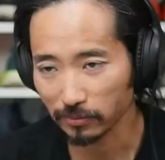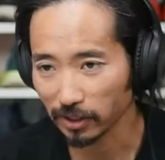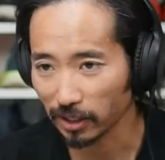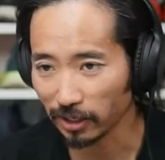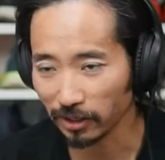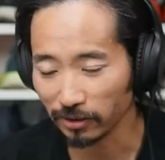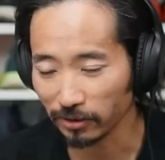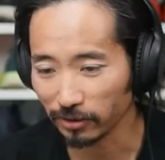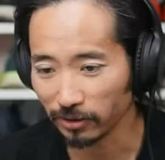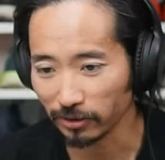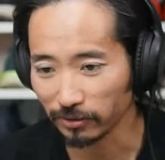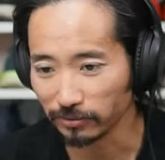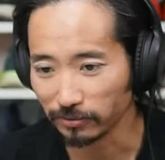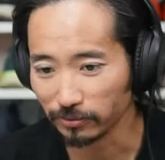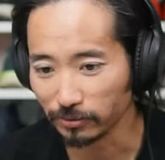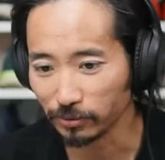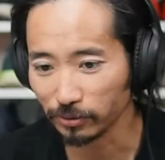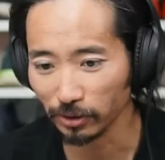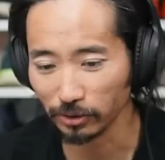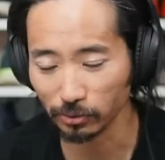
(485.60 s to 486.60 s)
I don't know.
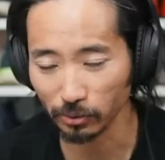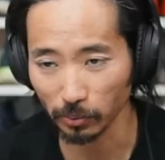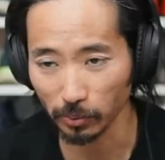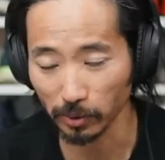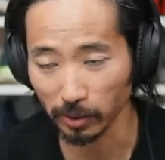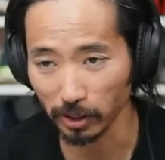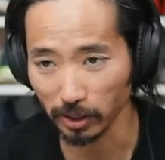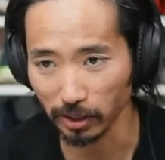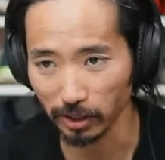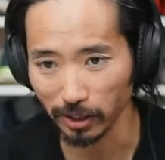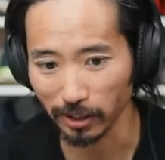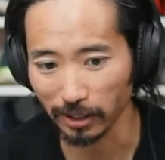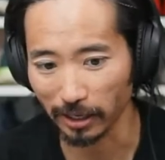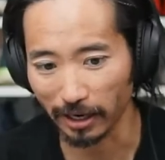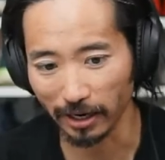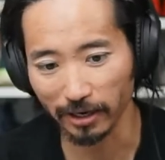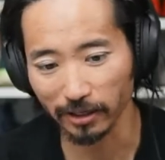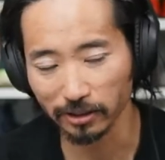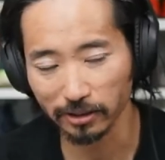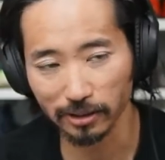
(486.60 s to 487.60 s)
Who knows what we're going to get?
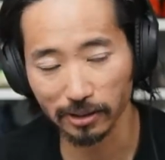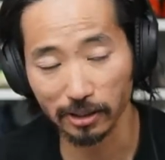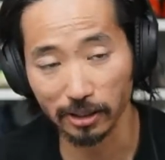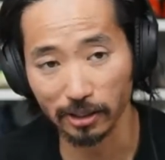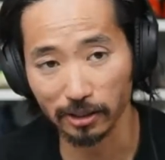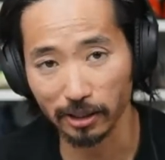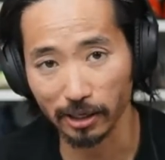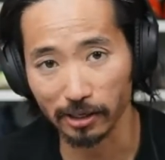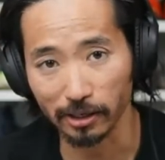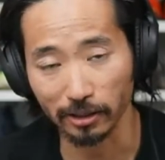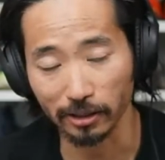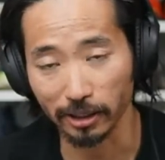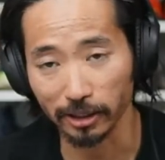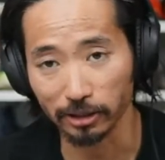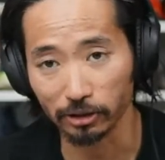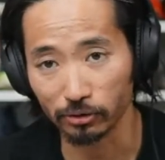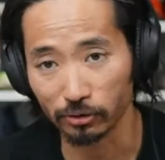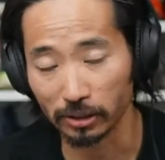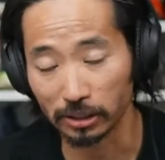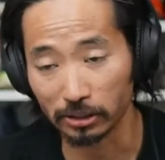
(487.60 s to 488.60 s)
I actually think that a
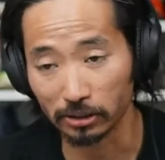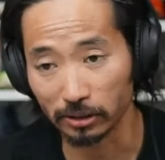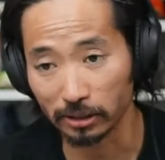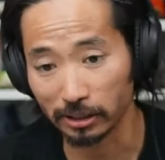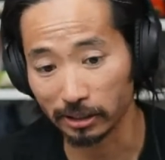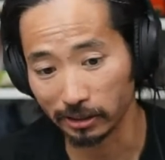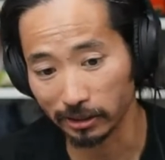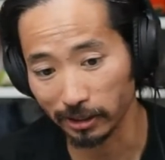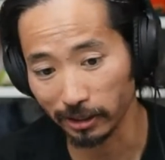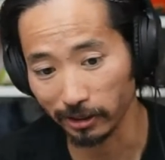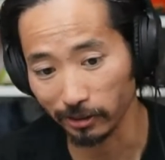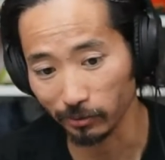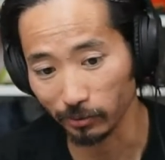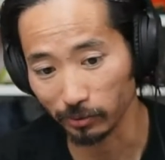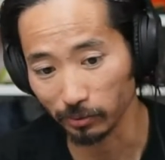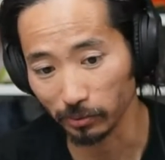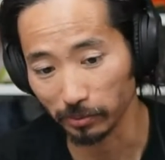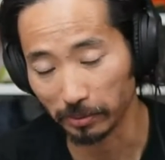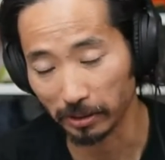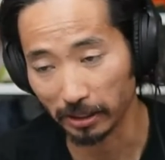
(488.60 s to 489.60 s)
light drizzle and a
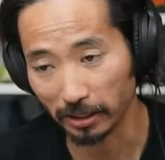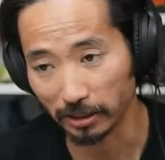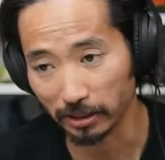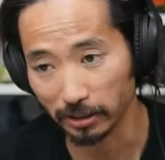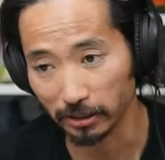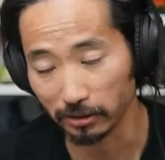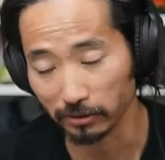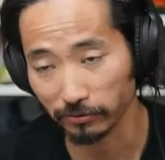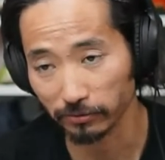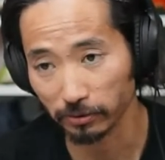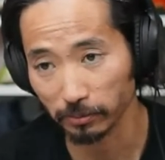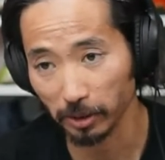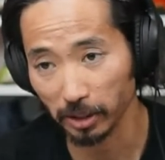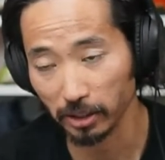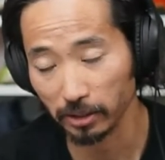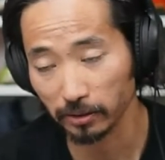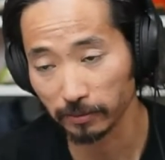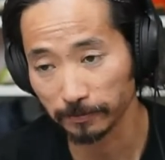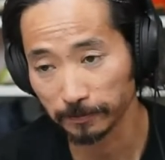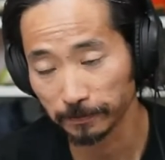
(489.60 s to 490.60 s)
tailwind would be ideal for
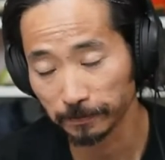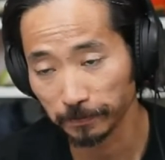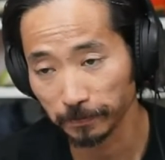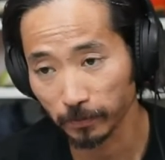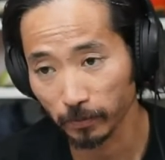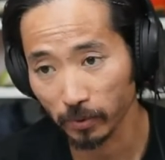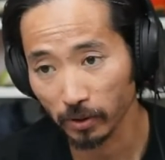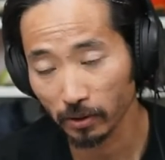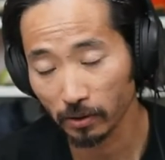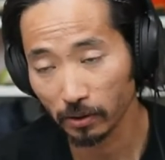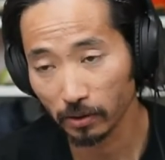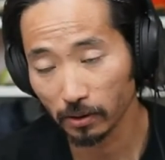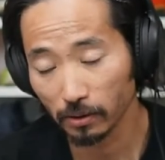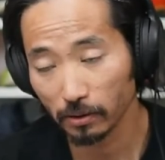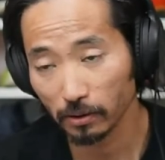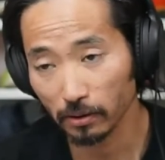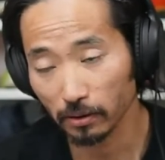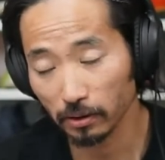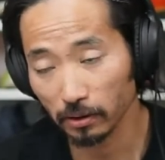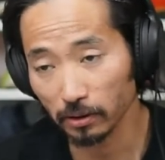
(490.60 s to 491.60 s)
me.
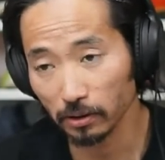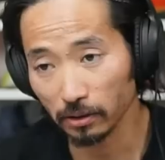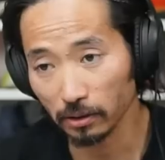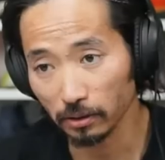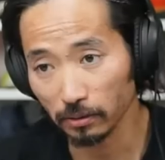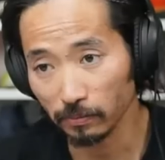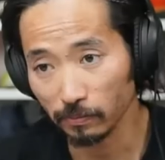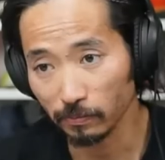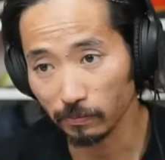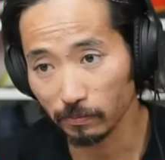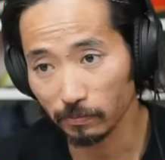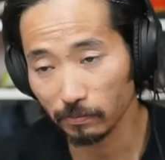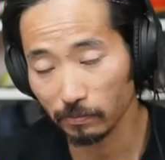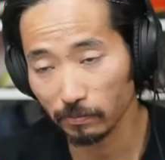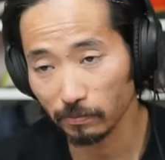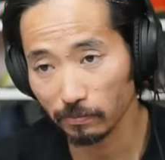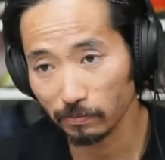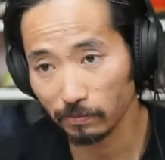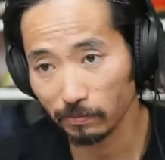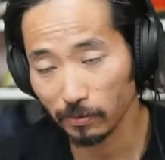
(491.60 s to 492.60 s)
Um,
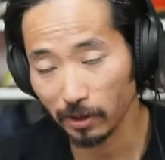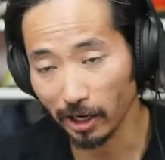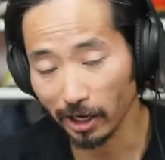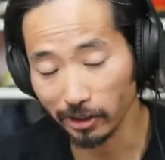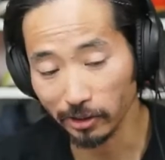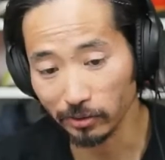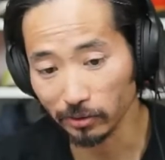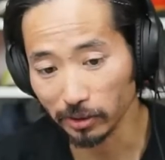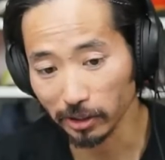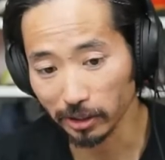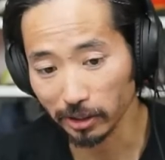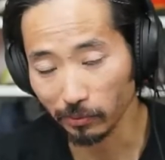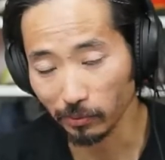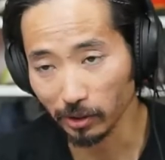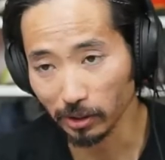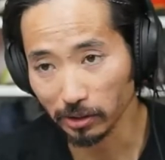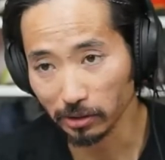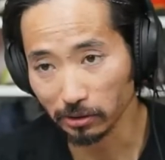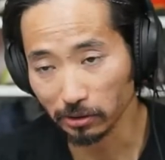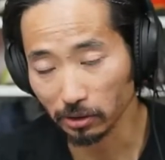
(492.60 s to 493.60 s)
I do like it
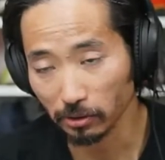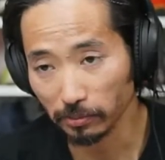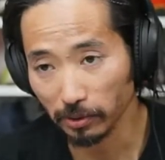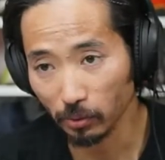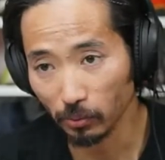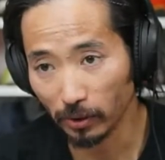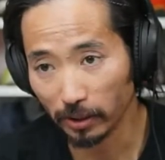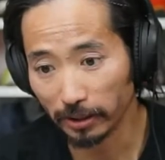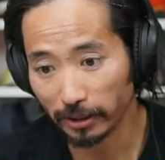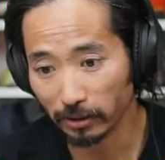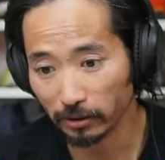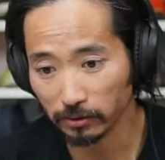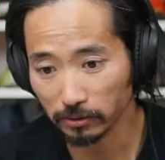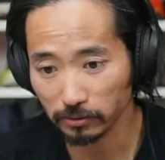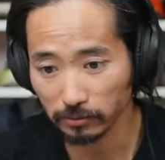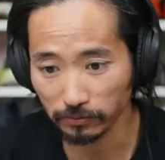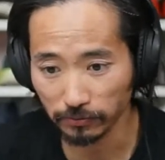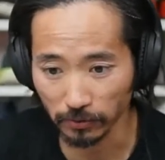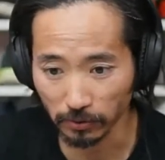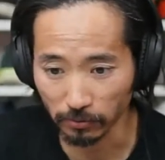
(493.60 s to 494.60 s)
when it's a little bit wet out
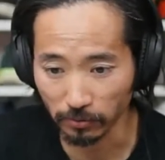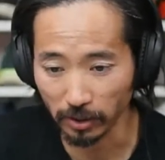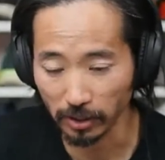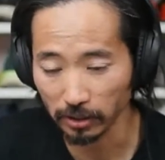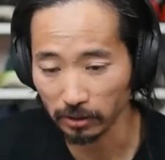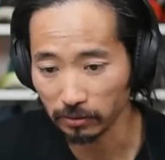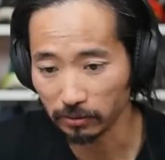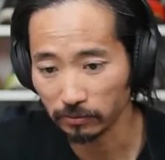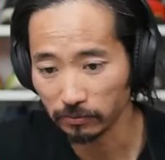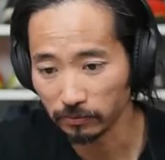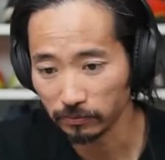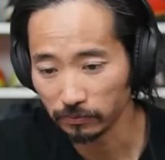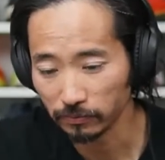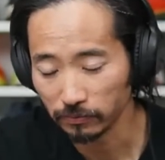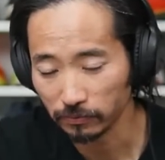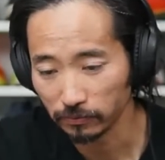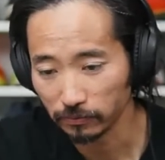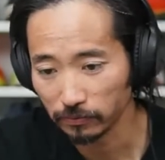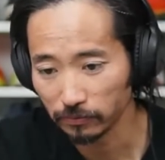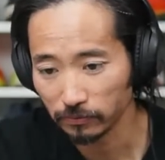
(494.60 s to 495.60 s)
for the rain,
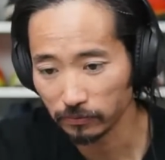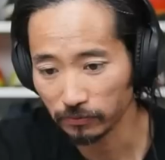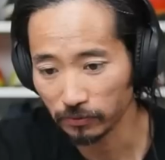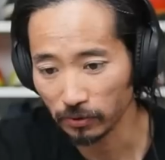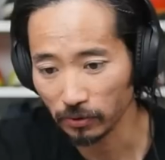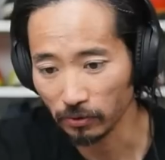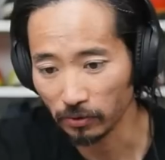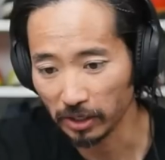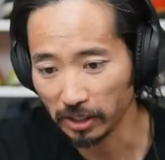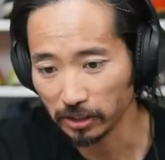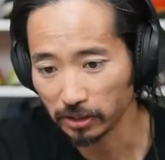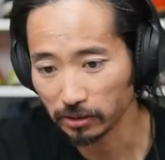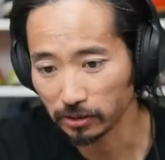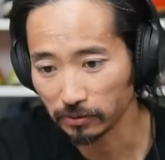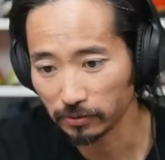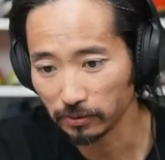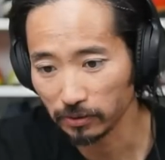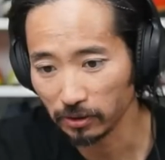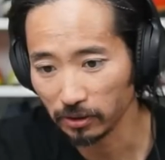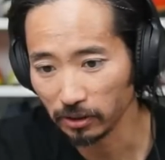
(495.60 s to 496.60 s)
for the
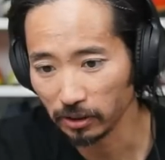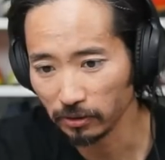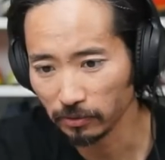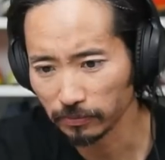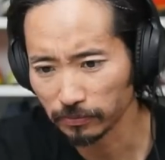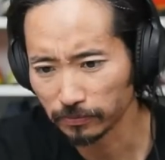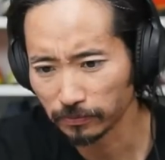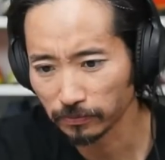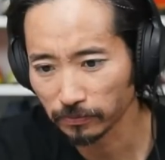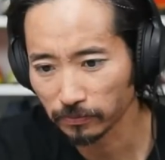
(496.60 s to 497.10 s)
race, you know?